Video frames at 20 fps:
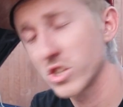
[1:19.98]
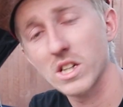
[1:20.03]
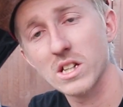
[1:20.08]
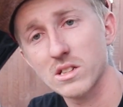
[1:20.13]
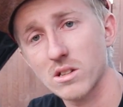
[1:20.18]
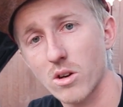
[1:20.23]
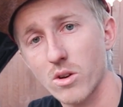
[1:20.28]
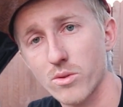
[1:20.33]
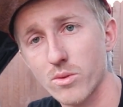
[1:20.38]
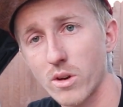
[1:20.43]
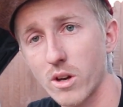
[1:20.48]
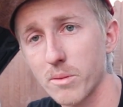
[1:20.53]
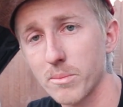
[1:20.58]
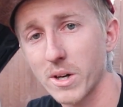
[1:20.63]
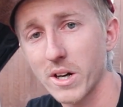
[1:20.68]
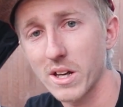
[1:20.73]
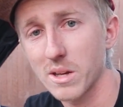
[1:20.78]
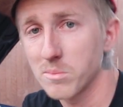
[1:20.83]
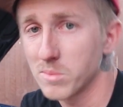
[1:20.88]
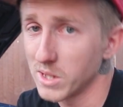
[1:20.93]
GSR throttle
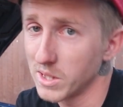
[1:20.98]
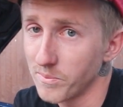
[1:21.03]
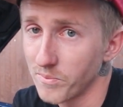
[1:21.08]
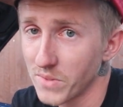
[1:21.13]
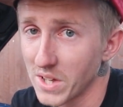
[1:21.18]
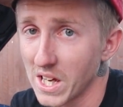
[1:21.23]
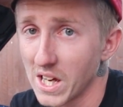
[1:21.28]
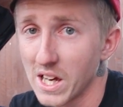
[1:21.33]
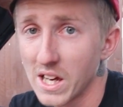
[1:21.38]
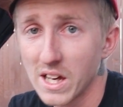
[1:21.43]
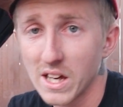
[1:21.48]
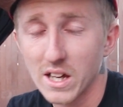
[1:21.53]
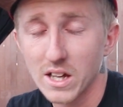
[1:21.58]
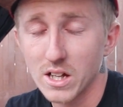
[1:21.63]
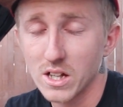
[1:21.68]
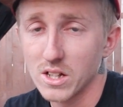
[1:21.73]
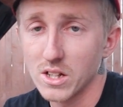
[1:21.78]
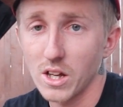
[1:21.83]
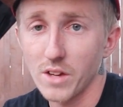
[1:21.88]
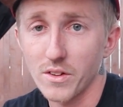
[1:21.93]
body, but
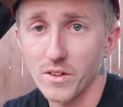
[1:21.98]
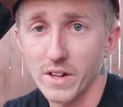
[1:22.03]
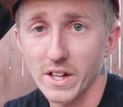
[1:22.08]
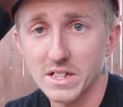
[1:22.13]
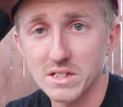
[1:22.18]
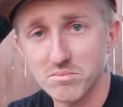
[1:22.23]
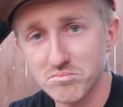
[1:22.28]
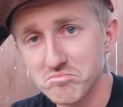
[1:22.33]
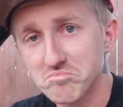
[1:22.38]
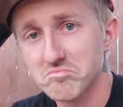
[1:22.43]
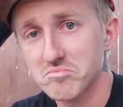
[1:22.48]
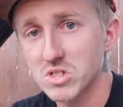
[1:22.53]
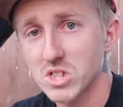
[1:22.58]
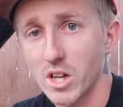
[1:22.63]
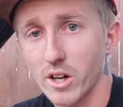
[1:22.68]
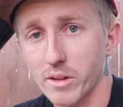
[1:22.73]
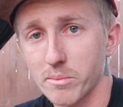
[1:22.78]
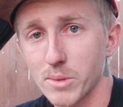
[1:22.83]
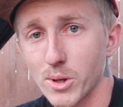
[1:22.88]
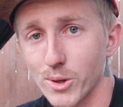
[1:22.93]
nonetheless,
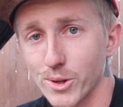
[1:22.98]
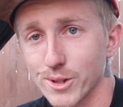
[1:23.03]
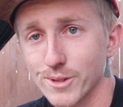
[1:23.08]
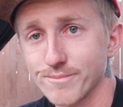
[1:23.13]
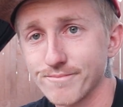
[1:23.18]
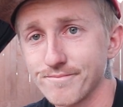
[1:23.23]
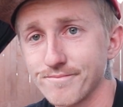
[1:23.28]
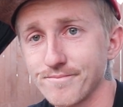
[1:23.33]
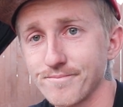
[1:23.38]
stock motor.